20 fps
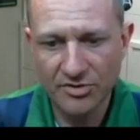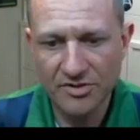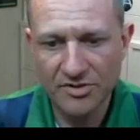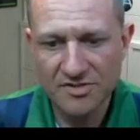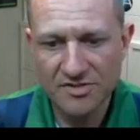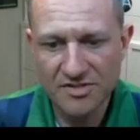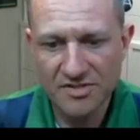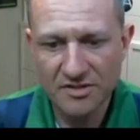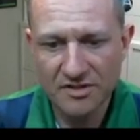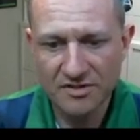
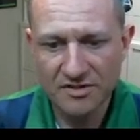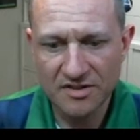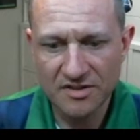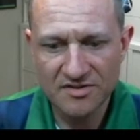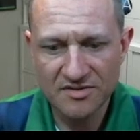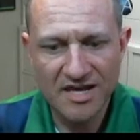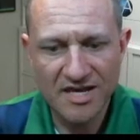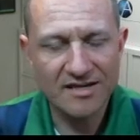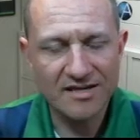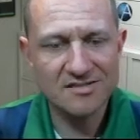see that the
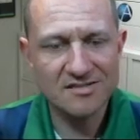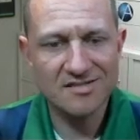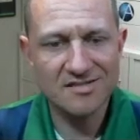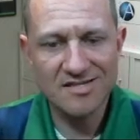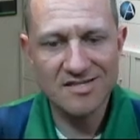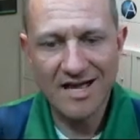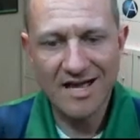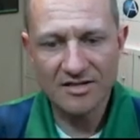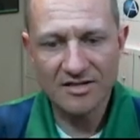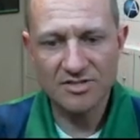text is
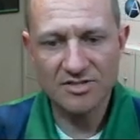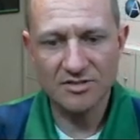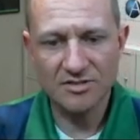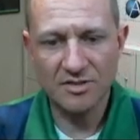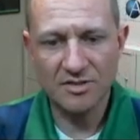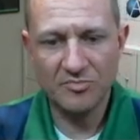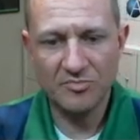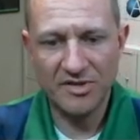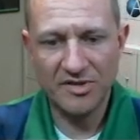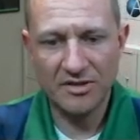actually
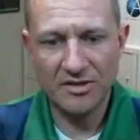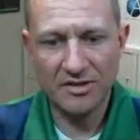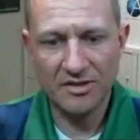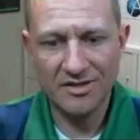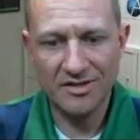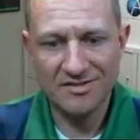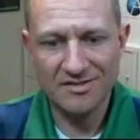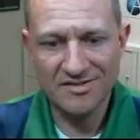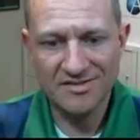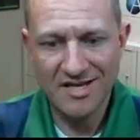being
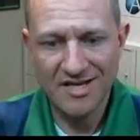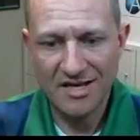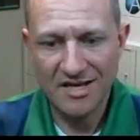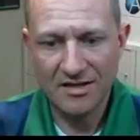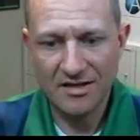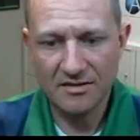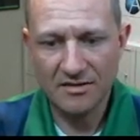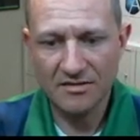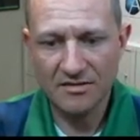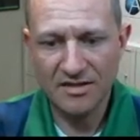
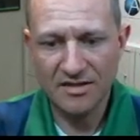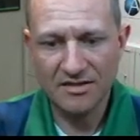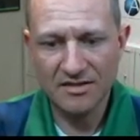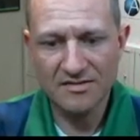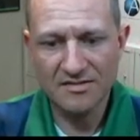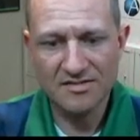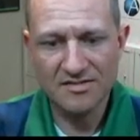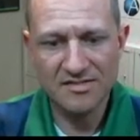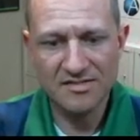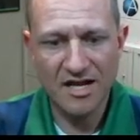contained
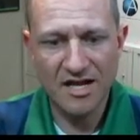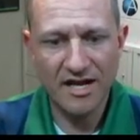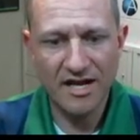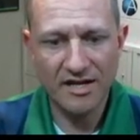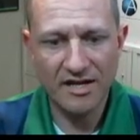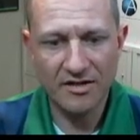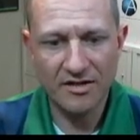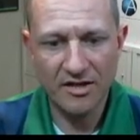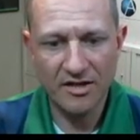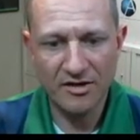
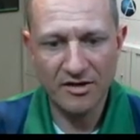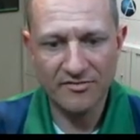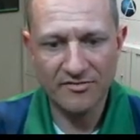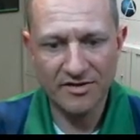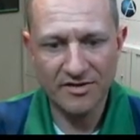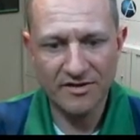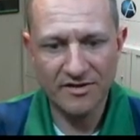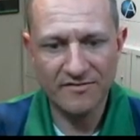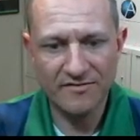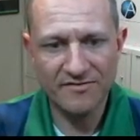inside of an
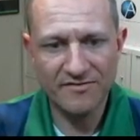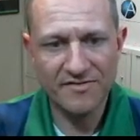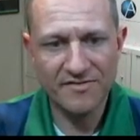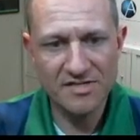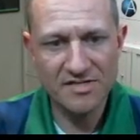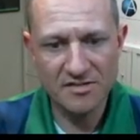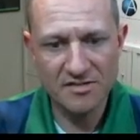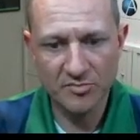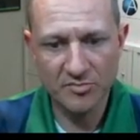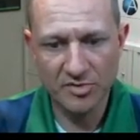
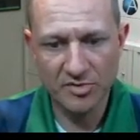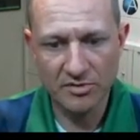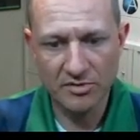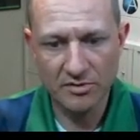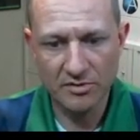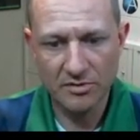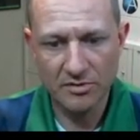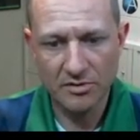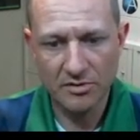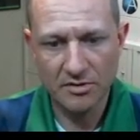
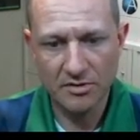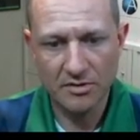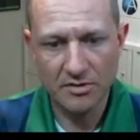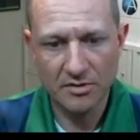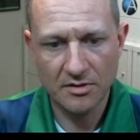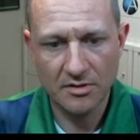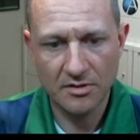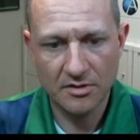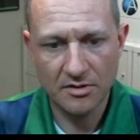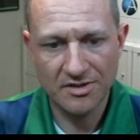invisible
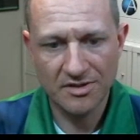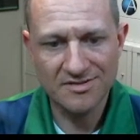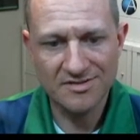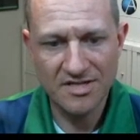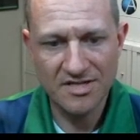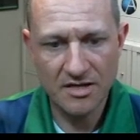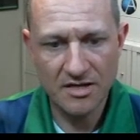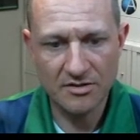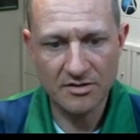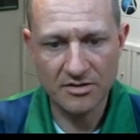
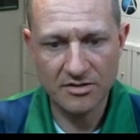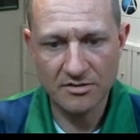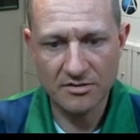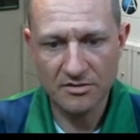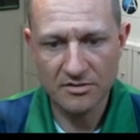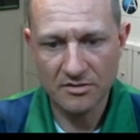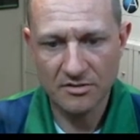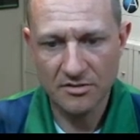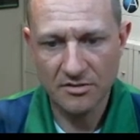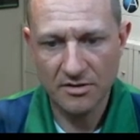container.
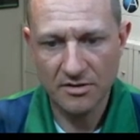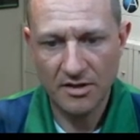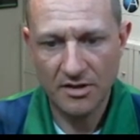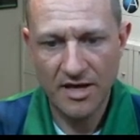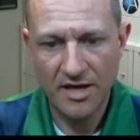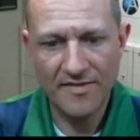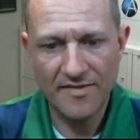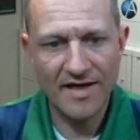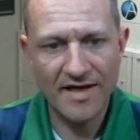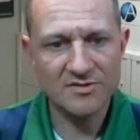
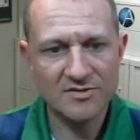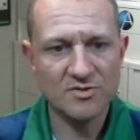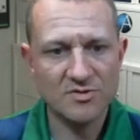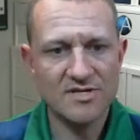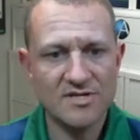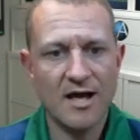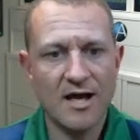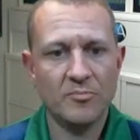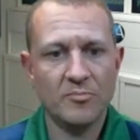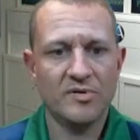And that's what's
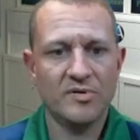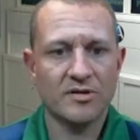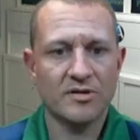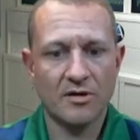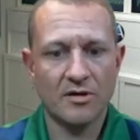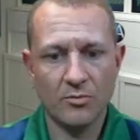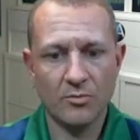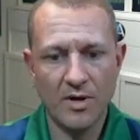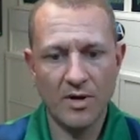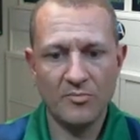happening
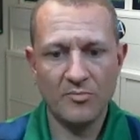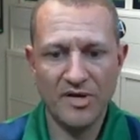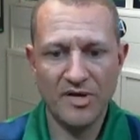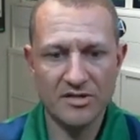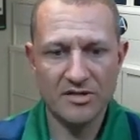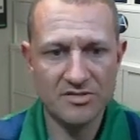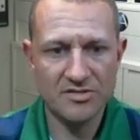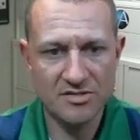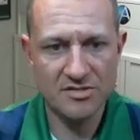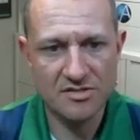on web
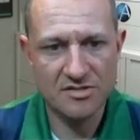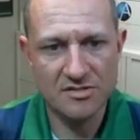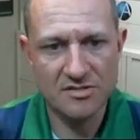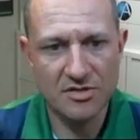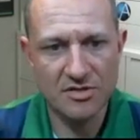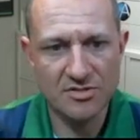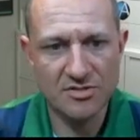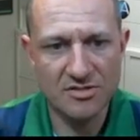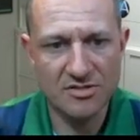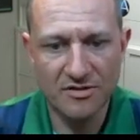pages, is
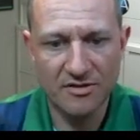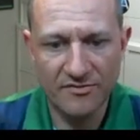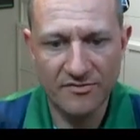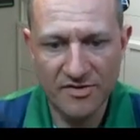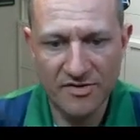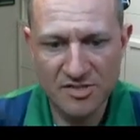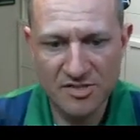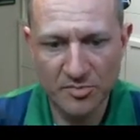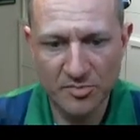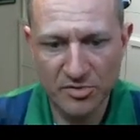there's an
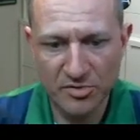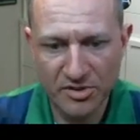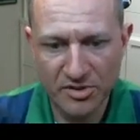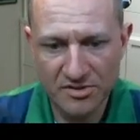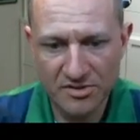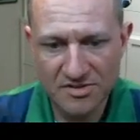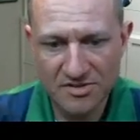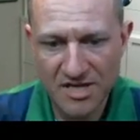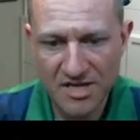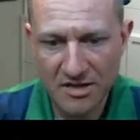invisible
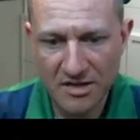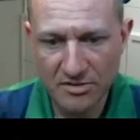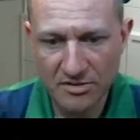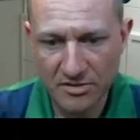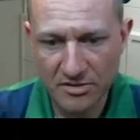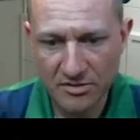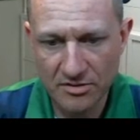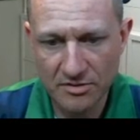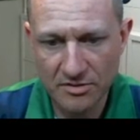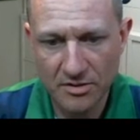
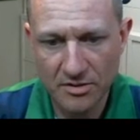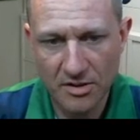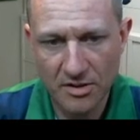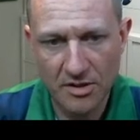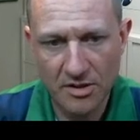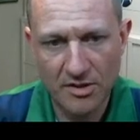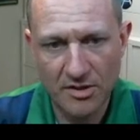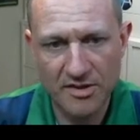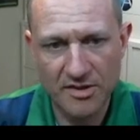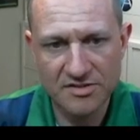container
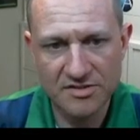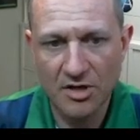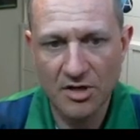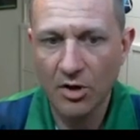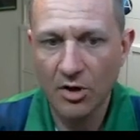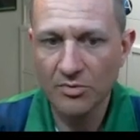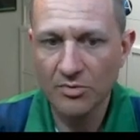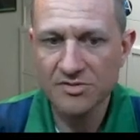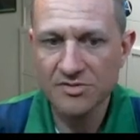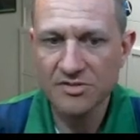that's
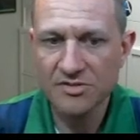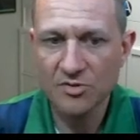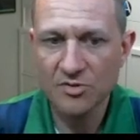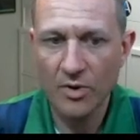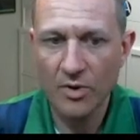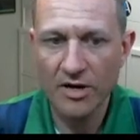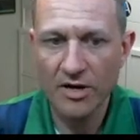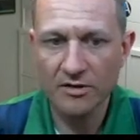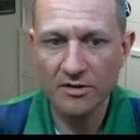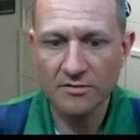always a
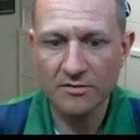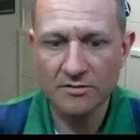square